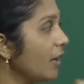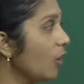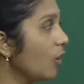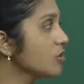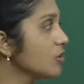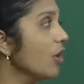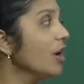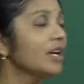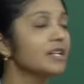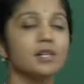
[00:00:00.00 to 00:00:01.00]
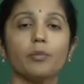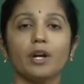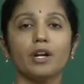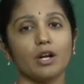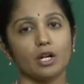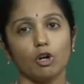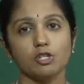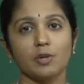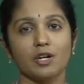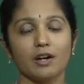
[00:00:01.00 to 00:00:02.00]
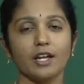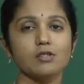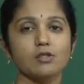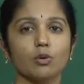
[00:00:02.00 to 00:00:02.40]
and also separate acknowledgement line.